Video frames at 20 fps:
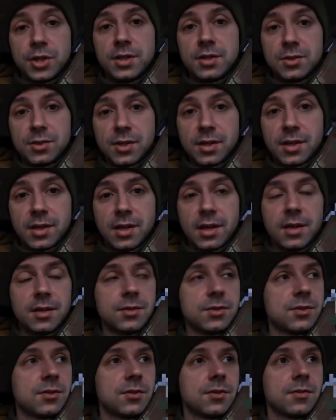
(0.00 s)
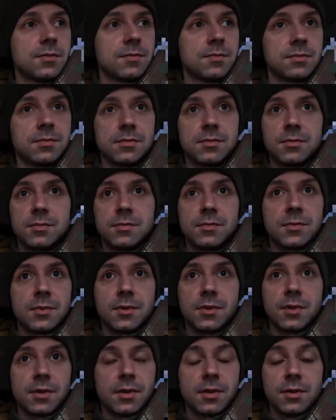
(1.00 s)
is against
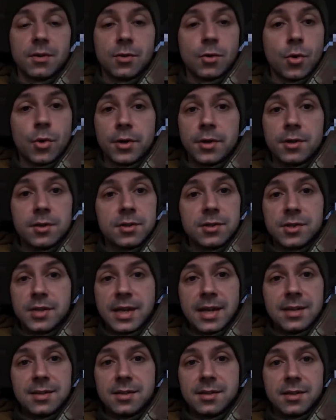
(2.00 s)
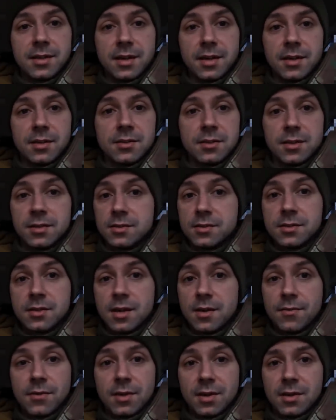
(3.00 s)
the lawyer's etiquette and
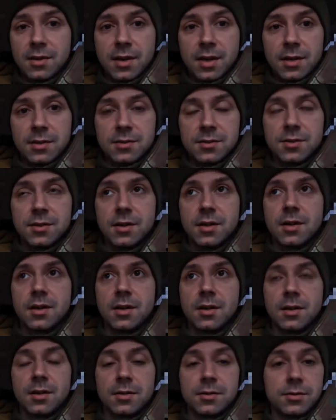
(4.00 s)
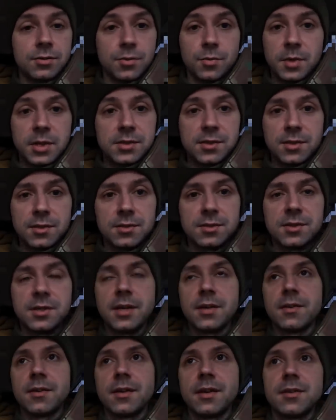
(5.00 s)
stuff like that. You must
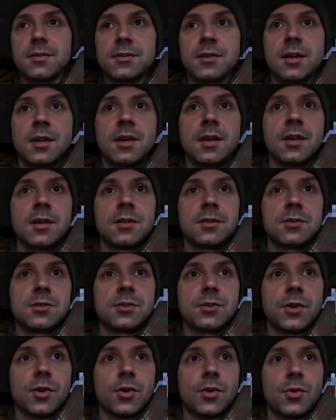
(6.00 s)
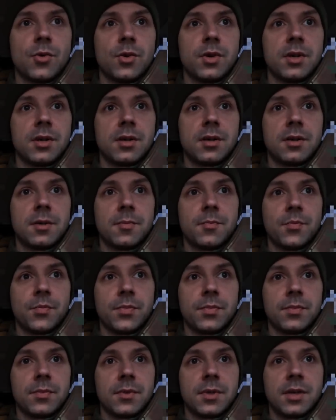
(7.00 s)
understand that. So
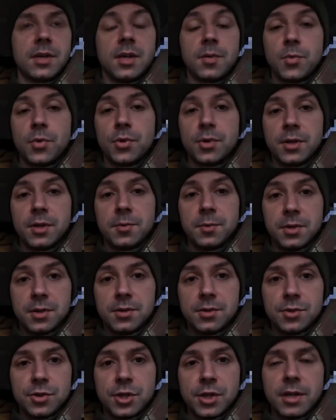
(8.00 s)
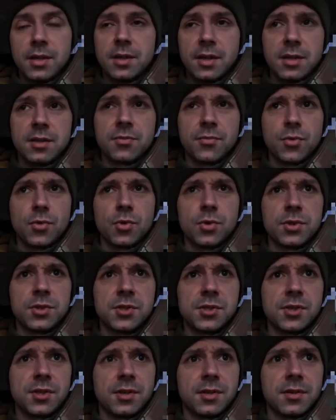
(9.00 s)
he put him into jail, and of
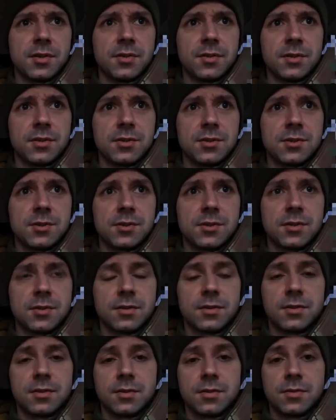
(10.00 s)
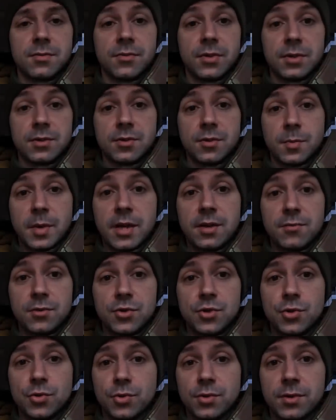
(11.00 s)
course this Victor
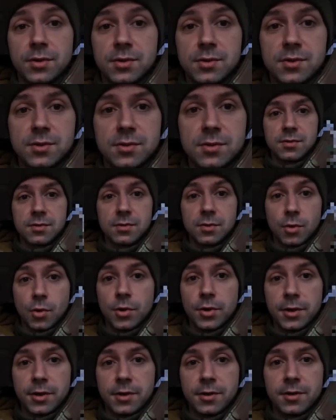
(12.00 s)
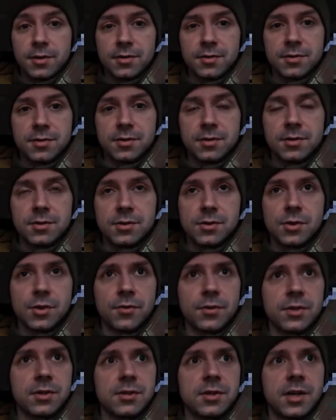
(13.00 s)
Medvedchuk, this lawyer in
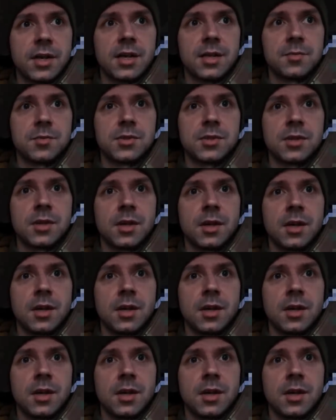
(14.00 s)
Soviet times,